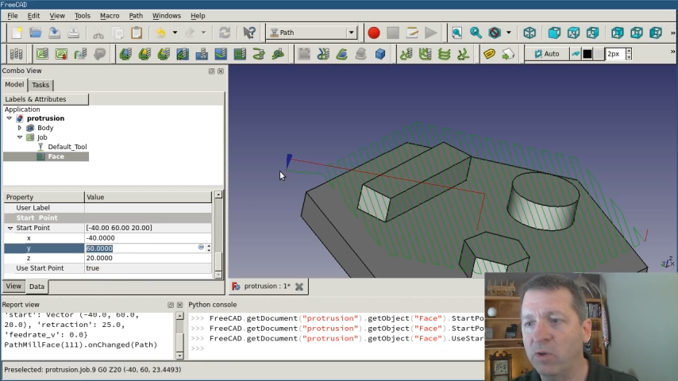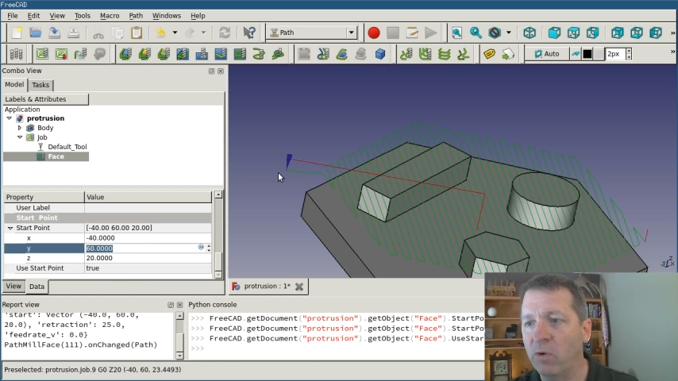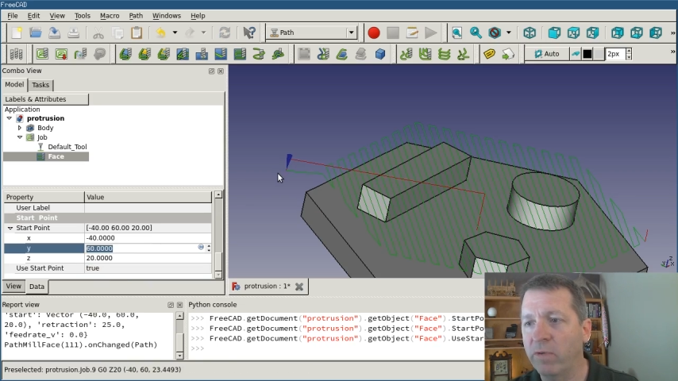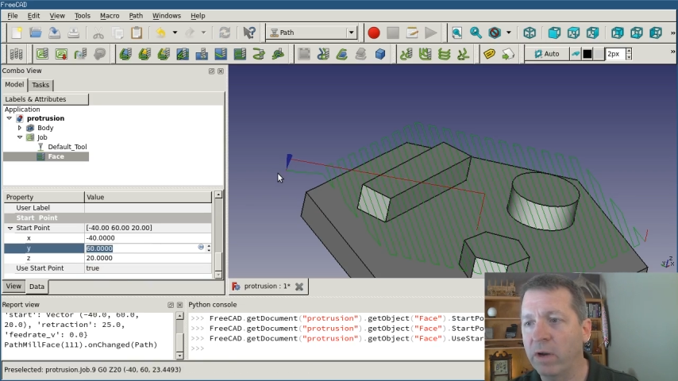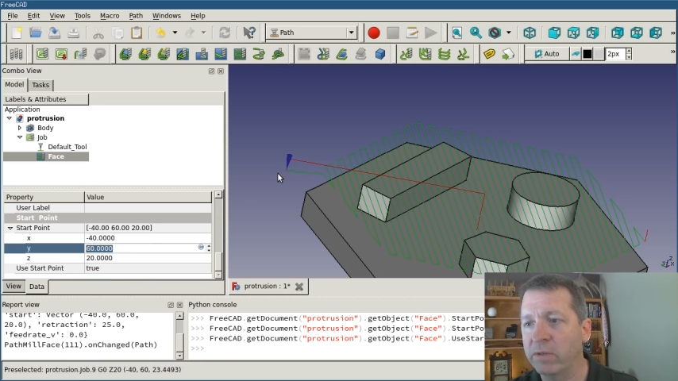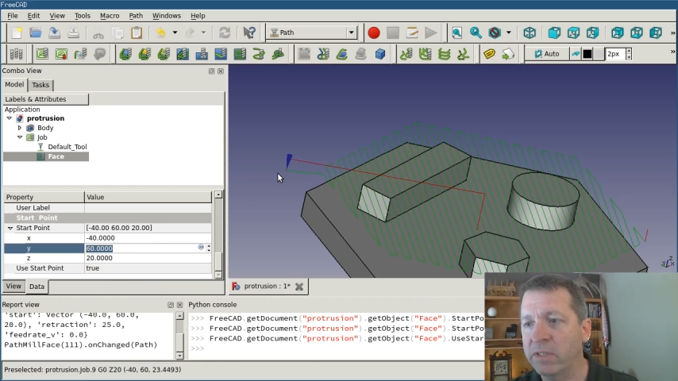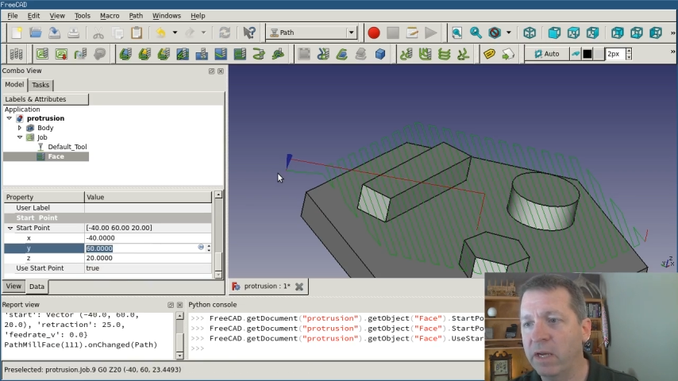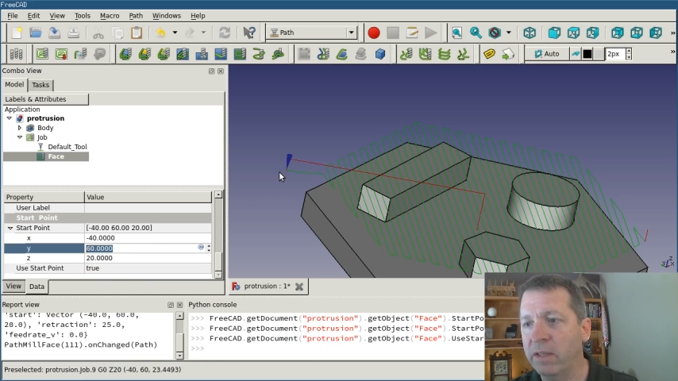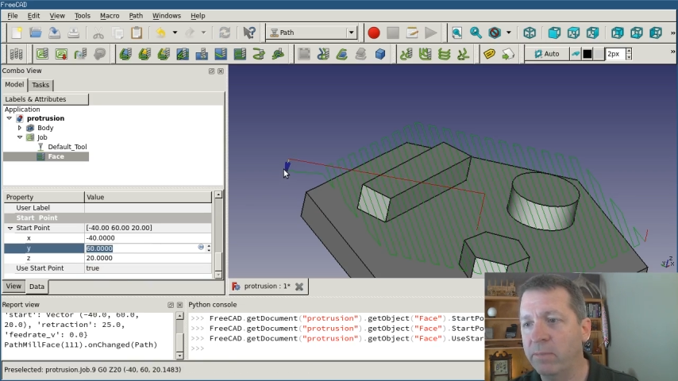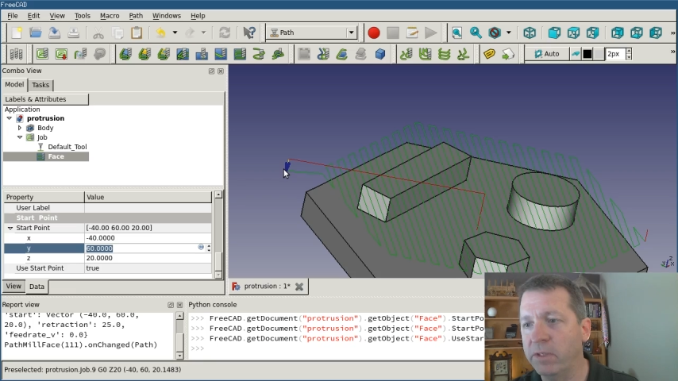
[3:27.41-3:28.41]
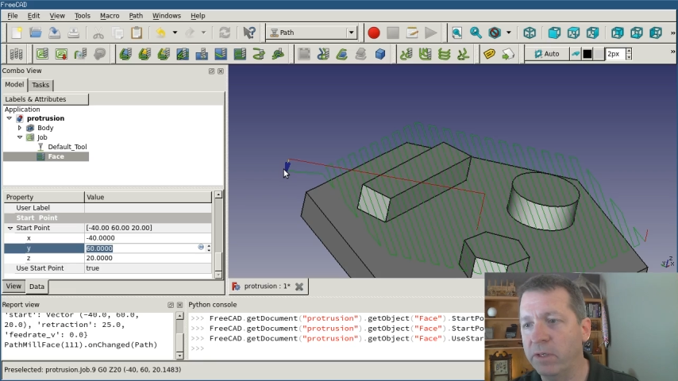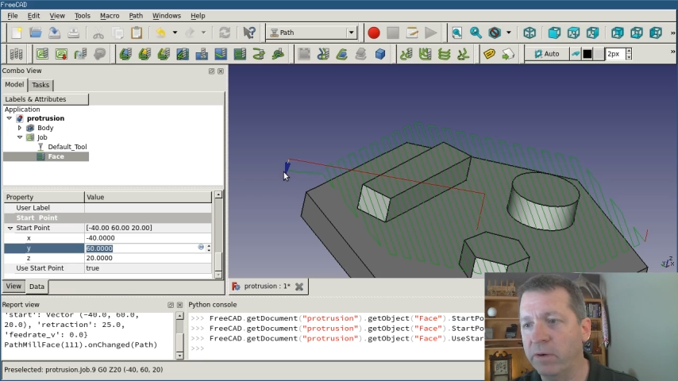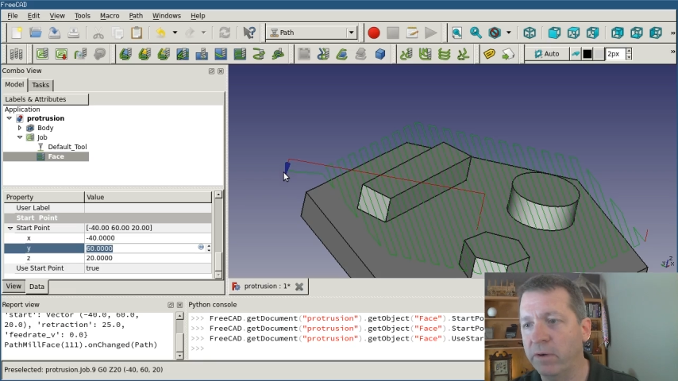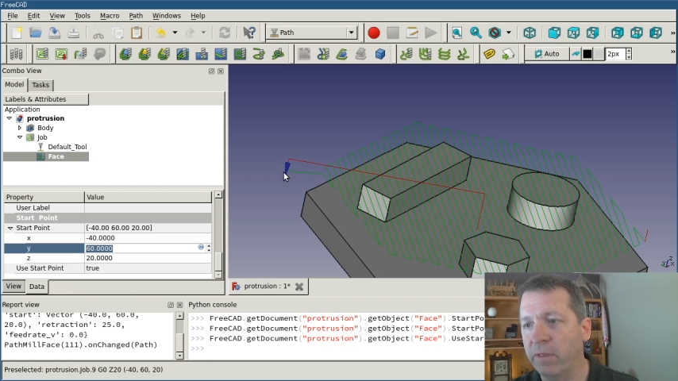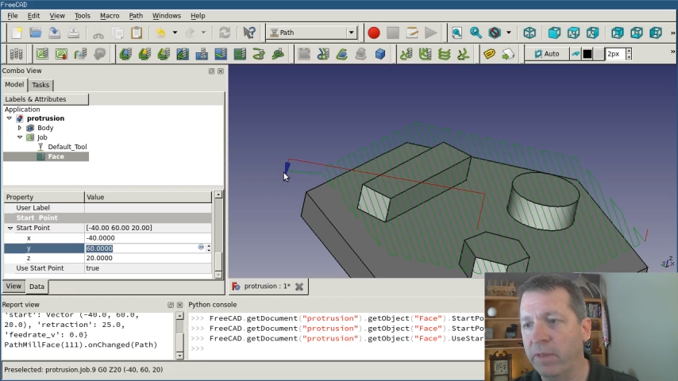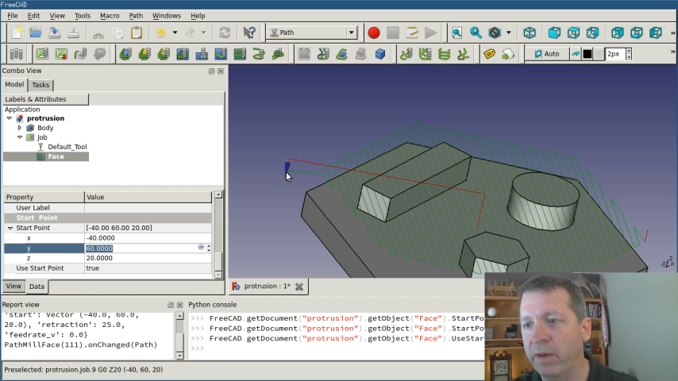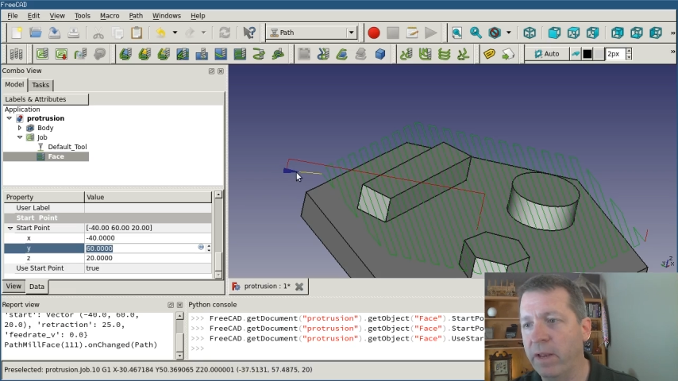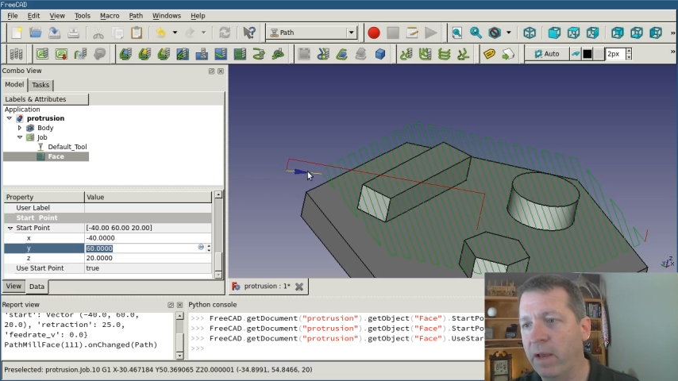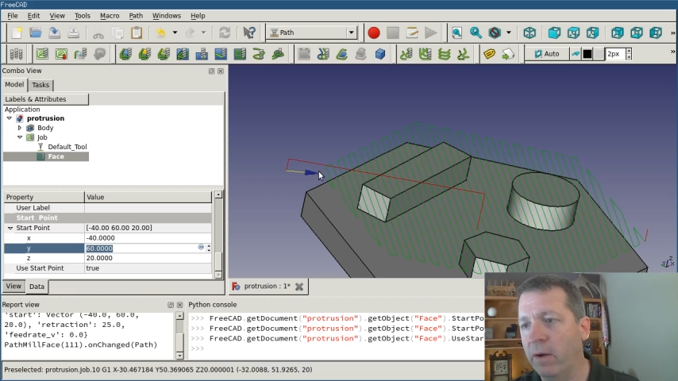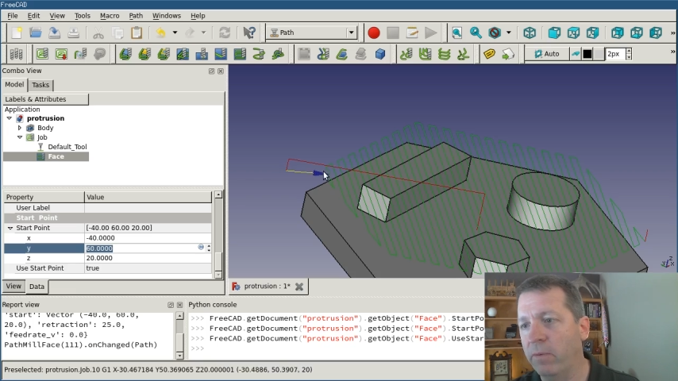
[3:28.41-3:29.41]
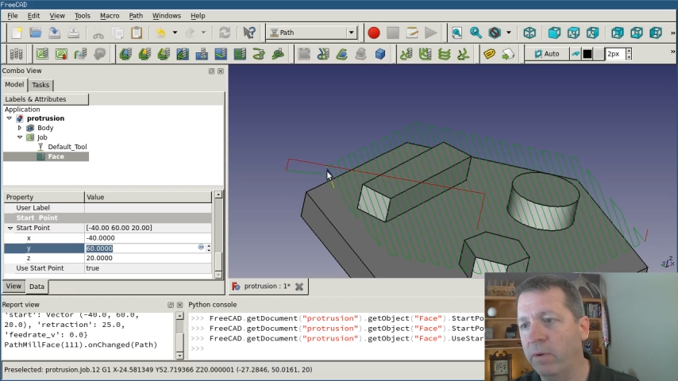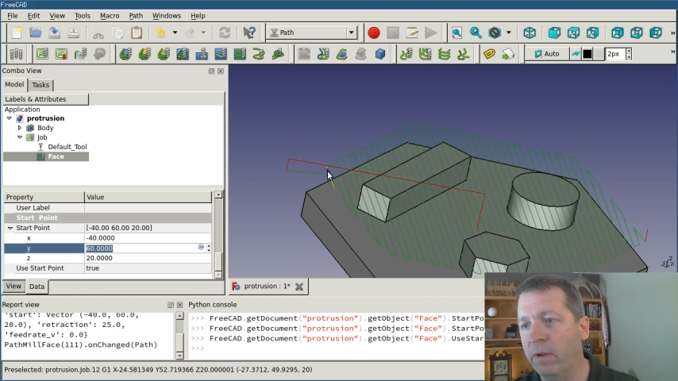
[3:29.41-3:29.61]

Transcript: over outside the material, then down,